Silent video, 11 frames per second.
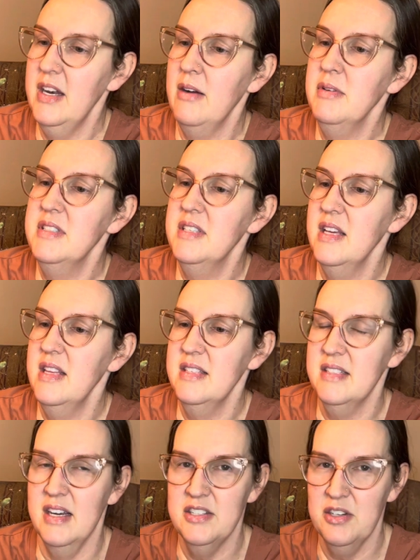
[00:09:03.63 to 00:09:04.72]
I would say these
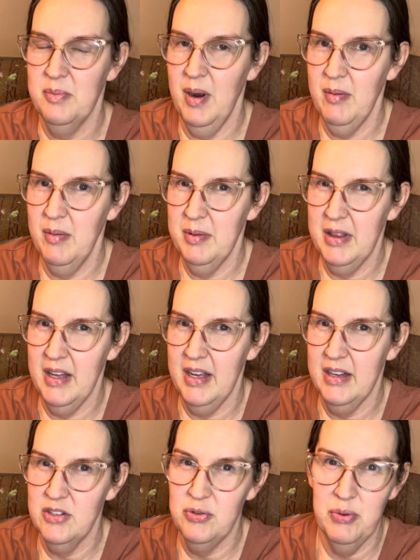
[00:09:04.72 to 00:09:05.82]
guys are probably
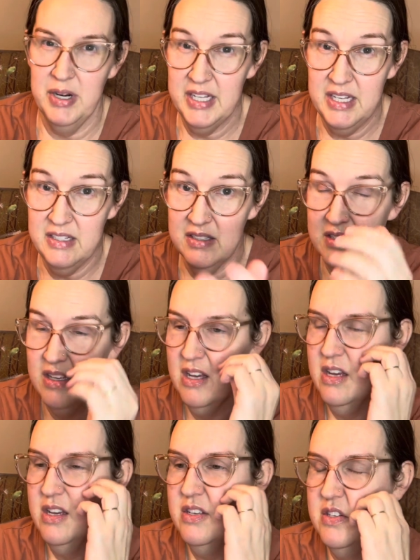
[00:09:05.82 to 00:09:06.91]
like 20s.
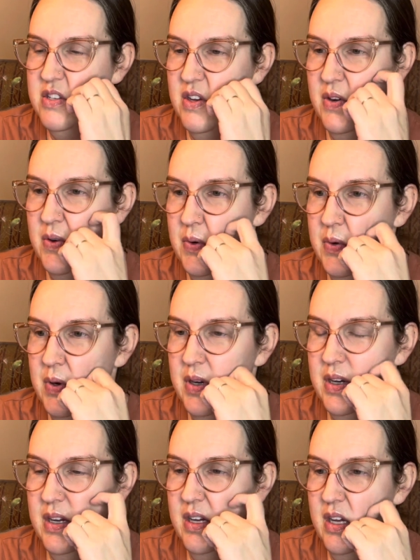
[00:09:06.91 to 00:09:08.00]
So
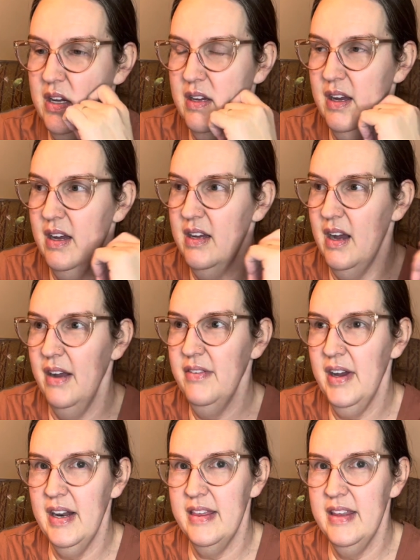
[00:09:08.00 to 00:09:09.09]
I've got
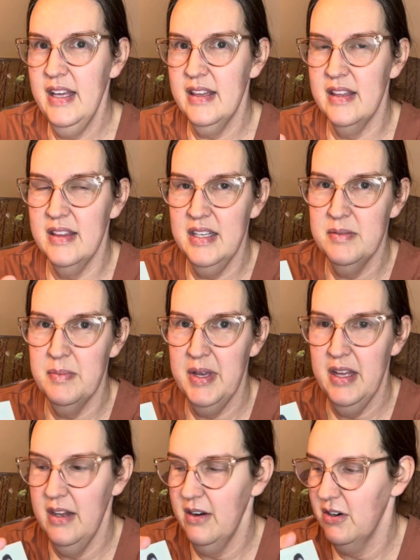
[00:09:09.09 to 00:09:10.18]
to think that these
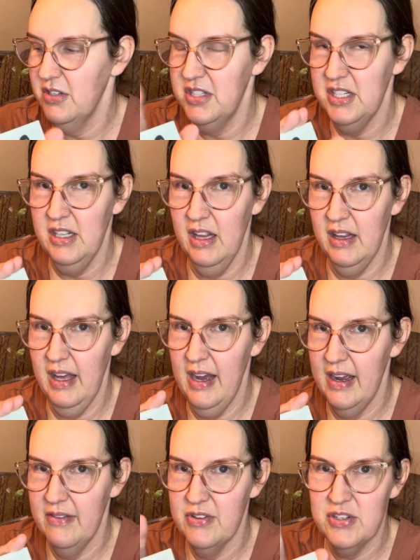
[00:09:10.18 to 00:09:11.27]
men are still
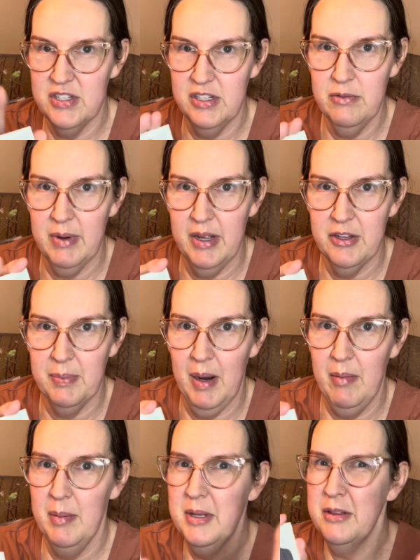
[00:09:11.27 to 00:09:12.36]
alive. They're still around. They're
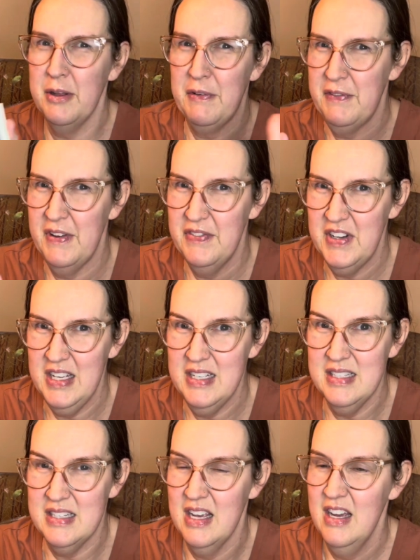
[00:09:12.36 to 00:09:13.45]
probably in their
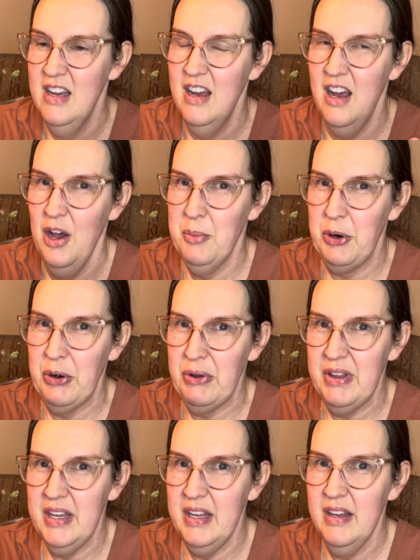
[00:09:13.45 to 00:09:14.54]
50s,
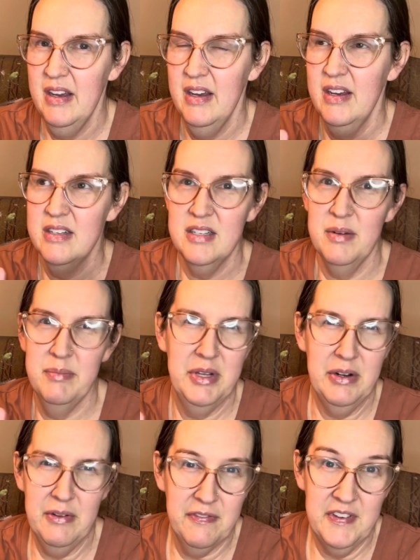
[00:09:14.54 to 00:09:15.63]
early to
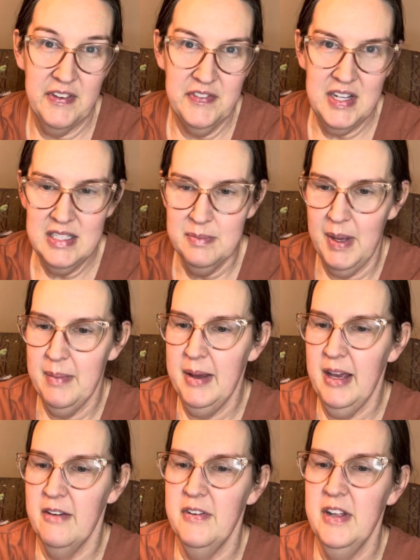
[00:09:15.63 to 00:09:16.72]
middle 50s maybe.
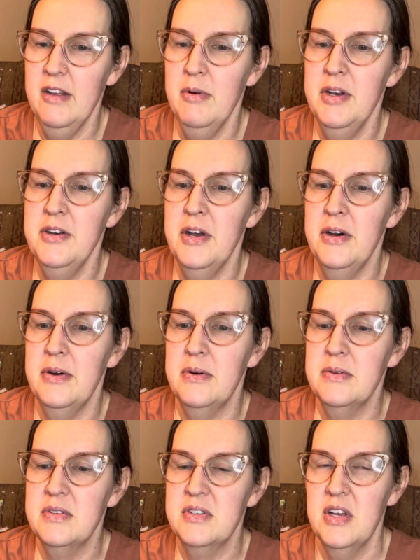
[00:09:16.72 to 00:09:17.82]
If anyone
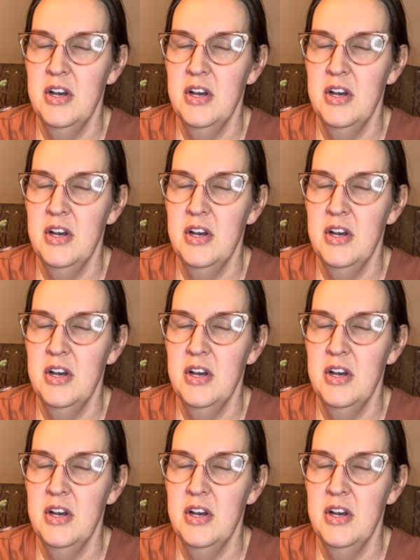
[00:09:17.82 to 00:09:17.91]
knows